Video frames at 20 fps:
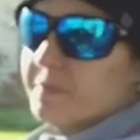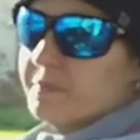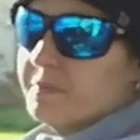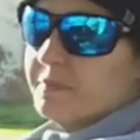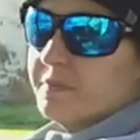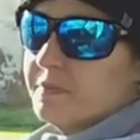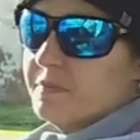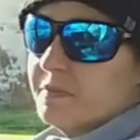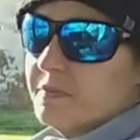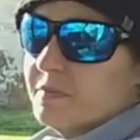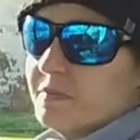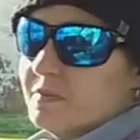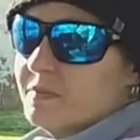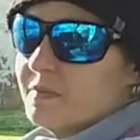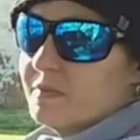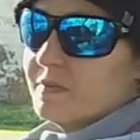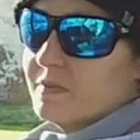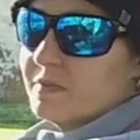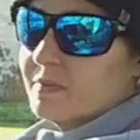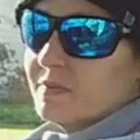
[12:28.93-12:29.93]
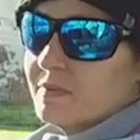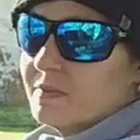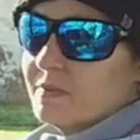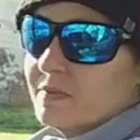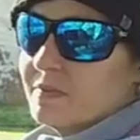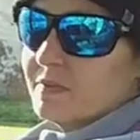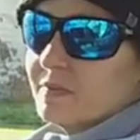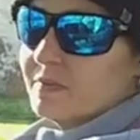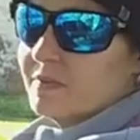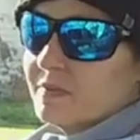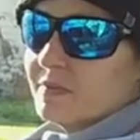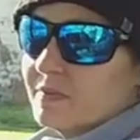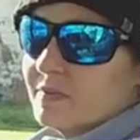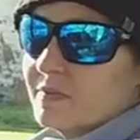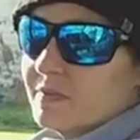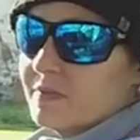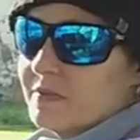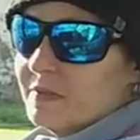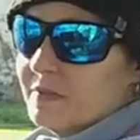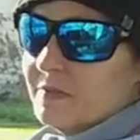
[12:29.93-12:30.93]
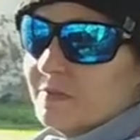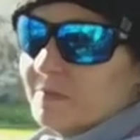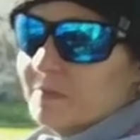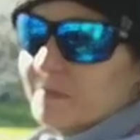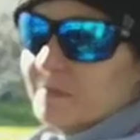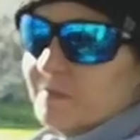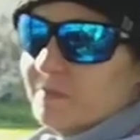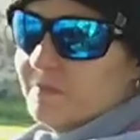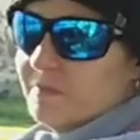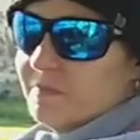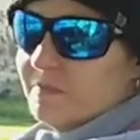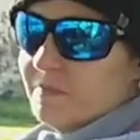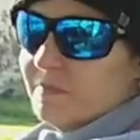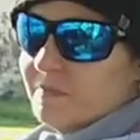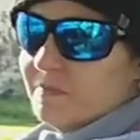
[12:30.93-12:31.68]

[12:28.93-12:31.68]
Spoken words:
No one is speaking in this clip.